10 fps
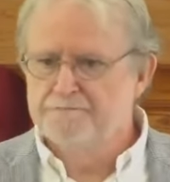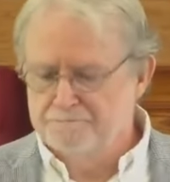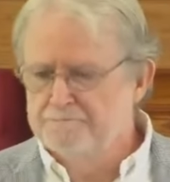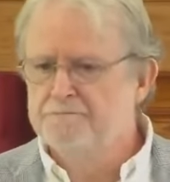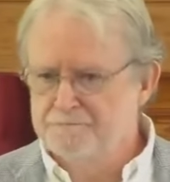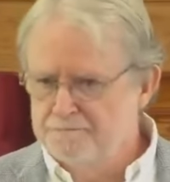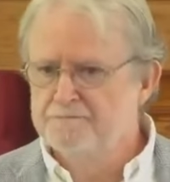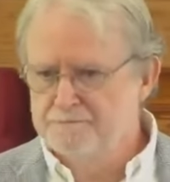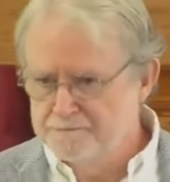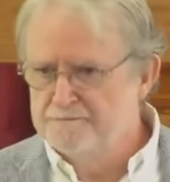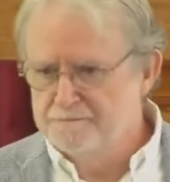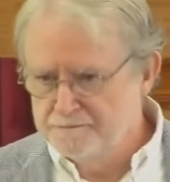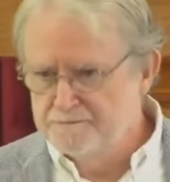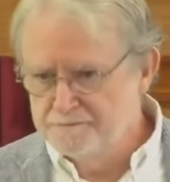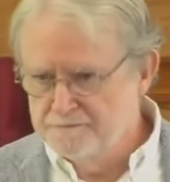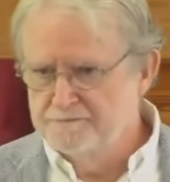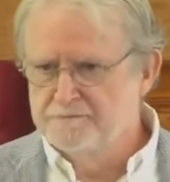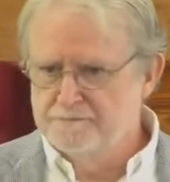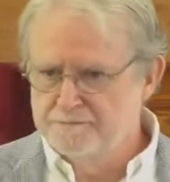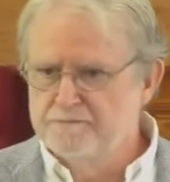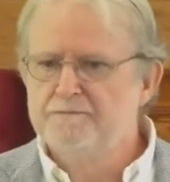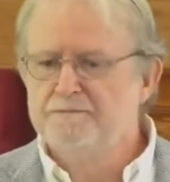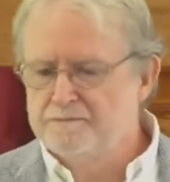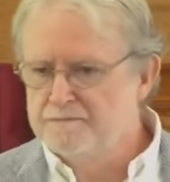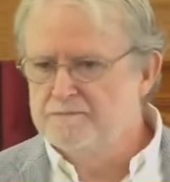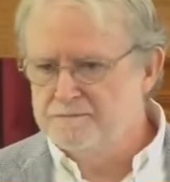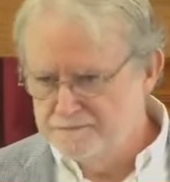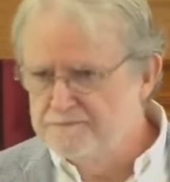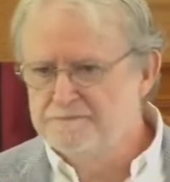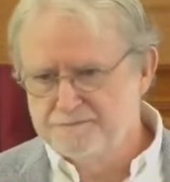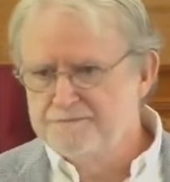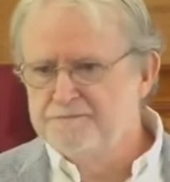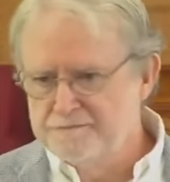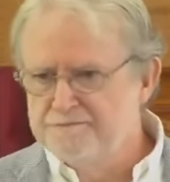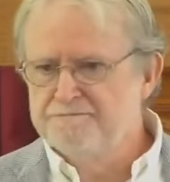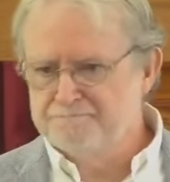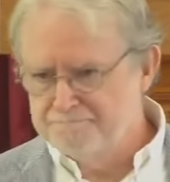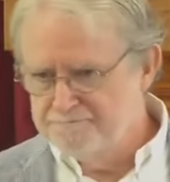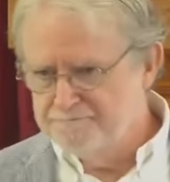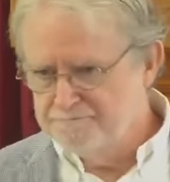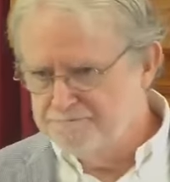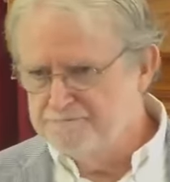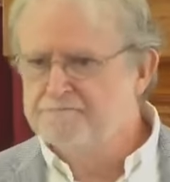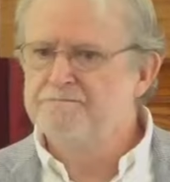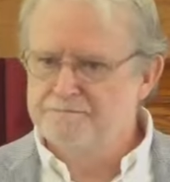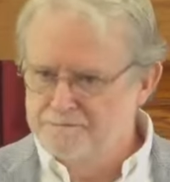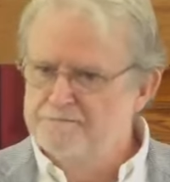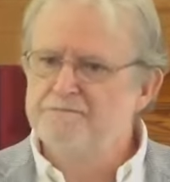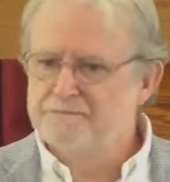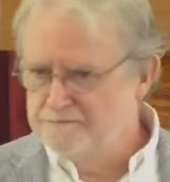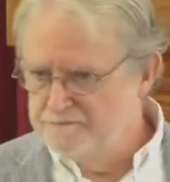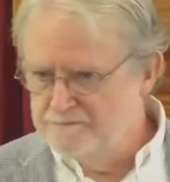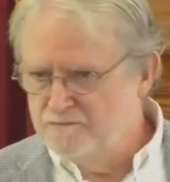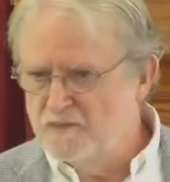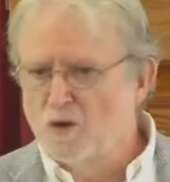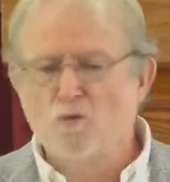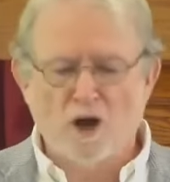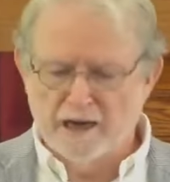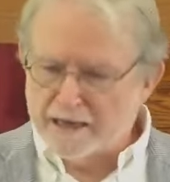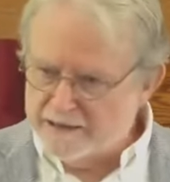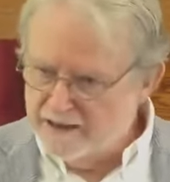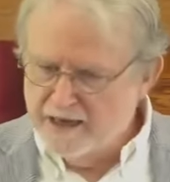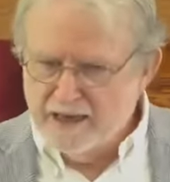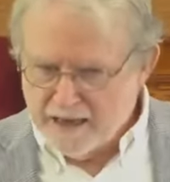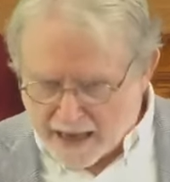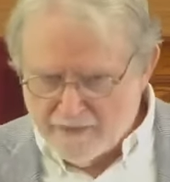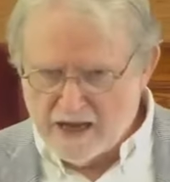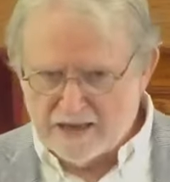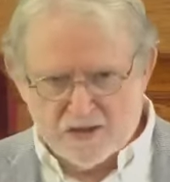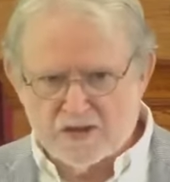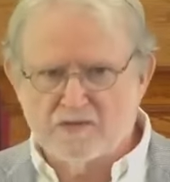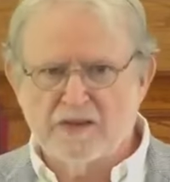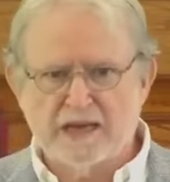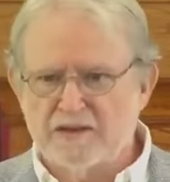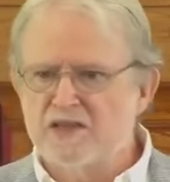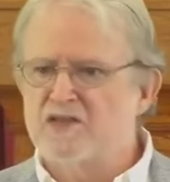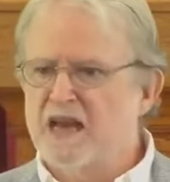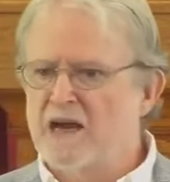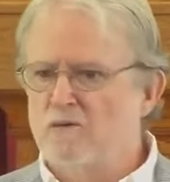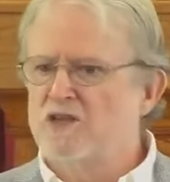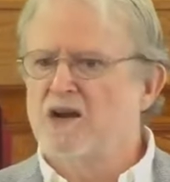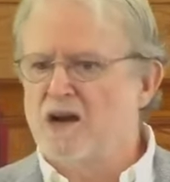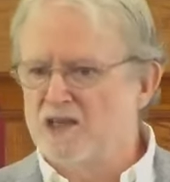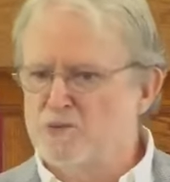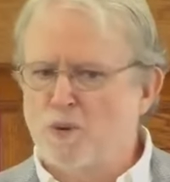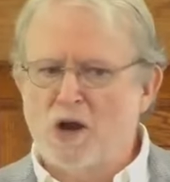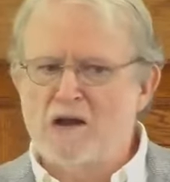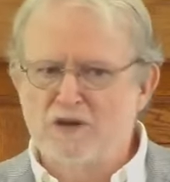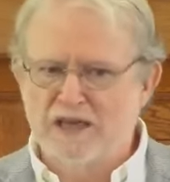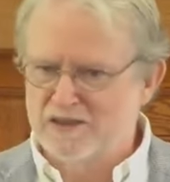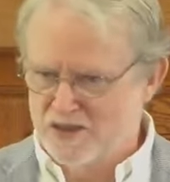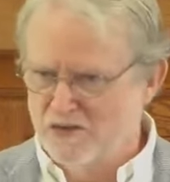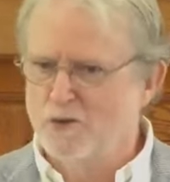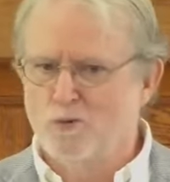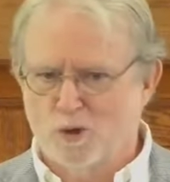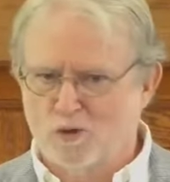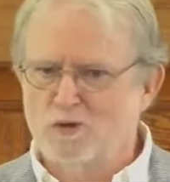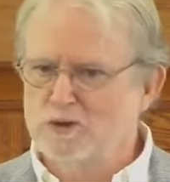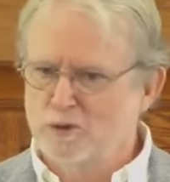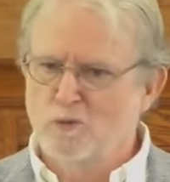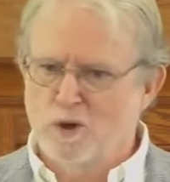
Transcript: arguments are often dismissed out of hand because, oh, that's just these factors. Right, and that discounts God's providence in the world, who